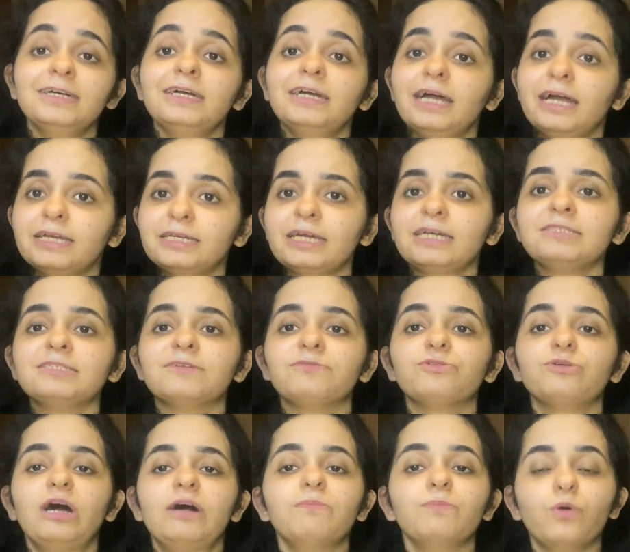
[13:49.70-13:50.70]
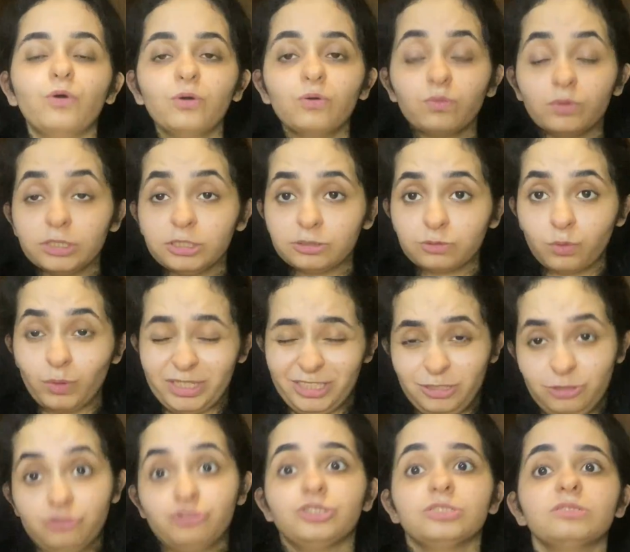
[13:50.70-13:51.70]
And yes, if you have more
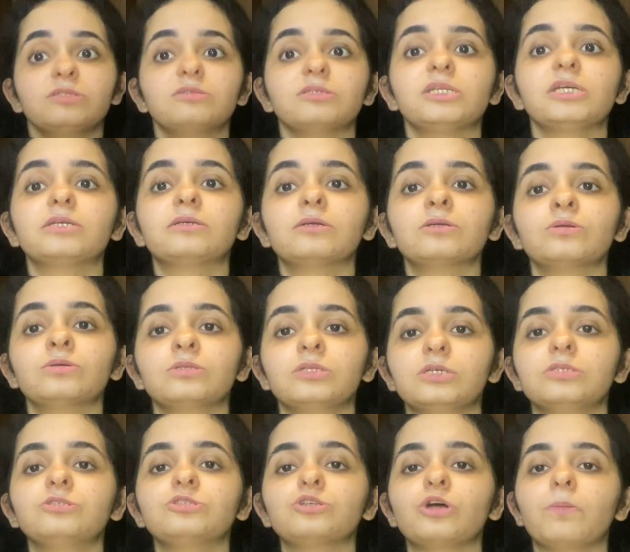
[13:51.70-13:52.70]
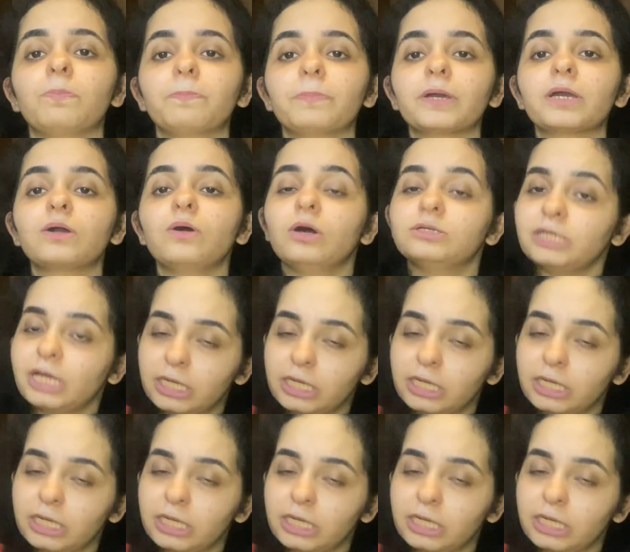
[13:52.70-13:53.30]
questions related to this topic or